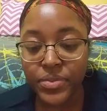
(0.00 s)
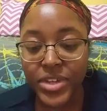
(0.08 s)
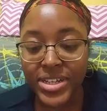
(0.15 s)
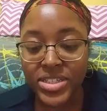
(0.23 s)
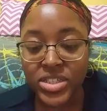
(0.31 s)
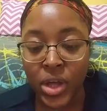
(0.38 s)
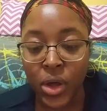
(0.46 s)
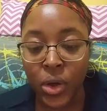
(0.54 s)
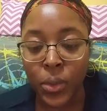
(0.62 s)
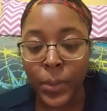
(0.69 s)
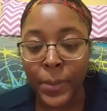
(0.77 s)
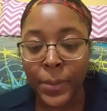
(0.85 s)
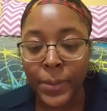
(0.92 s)

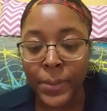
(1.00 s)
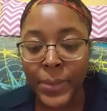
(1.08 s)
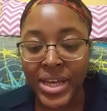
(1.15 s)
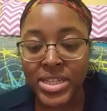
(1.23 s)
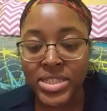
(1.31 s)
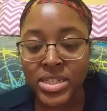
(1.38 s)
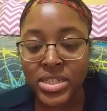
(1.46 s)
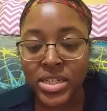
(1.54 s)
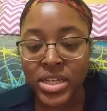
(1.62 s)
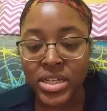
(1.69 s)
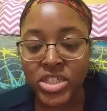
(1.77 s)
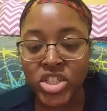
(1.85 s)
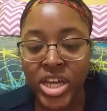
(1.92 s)
So
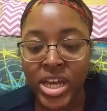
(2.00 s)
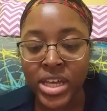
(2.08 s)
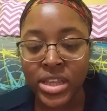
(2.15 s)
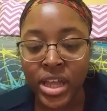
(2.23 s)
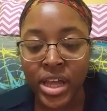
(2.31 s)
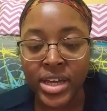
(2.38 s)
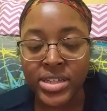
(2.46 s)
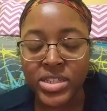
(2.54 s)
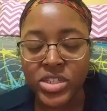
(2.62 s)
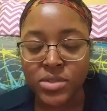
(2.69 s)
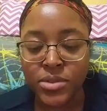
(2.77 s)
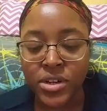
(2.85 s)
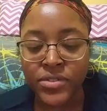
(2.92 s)
basically, Jay lying to
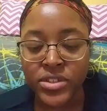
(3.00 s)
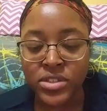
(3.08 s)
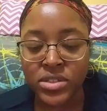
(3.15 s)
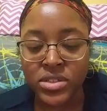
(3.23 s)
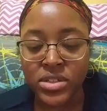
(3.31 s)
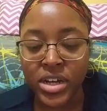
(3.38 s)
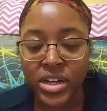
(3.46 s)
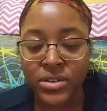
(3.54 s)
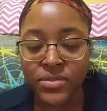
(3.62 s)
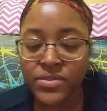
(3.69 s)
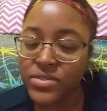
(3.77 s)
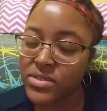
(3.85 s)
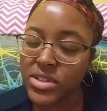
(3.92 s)
Smurf is kind of,
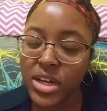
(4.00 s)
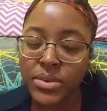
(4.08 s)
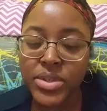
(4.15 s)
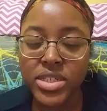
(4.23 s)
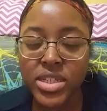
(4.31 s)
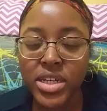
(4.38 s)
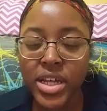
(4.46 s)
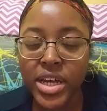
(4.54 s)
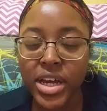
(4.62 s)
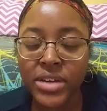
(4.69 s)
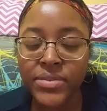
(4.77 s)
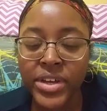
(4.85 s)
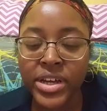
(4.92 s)
I want to say, like,
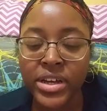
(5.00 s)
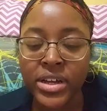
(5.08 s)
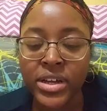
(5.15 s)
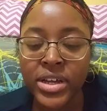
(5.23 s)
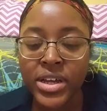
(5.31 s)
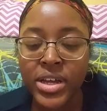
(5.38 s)
kind of like a